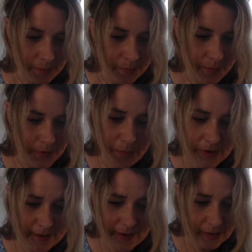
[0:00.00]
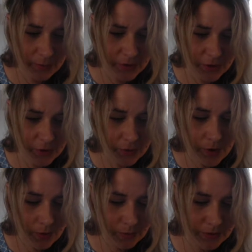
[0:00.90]
But the princess was too
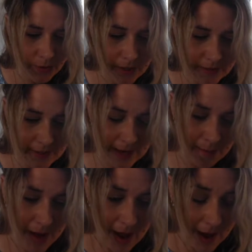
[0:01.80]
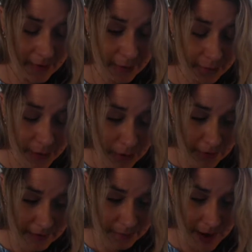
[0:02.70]
cold to answer him, and the
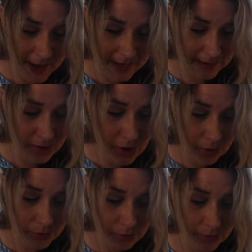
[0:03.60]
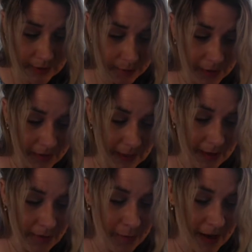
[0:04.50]
furious man had no choice but to
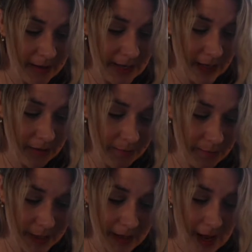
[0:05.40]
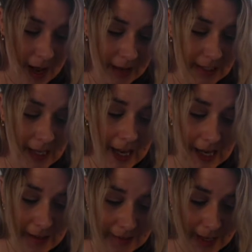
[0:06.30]
leave the bedchamber and to kick
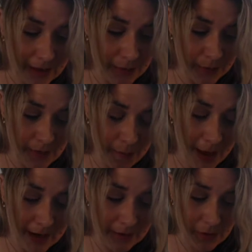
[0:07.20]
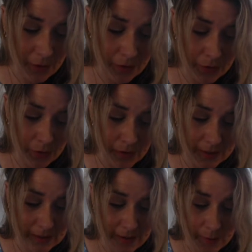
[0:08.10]
his heels in the palace corridor
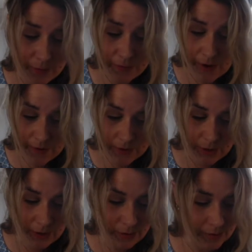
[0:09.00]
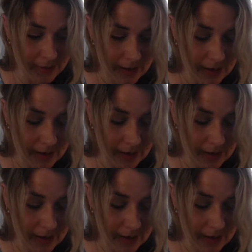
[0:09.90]
until there was further news.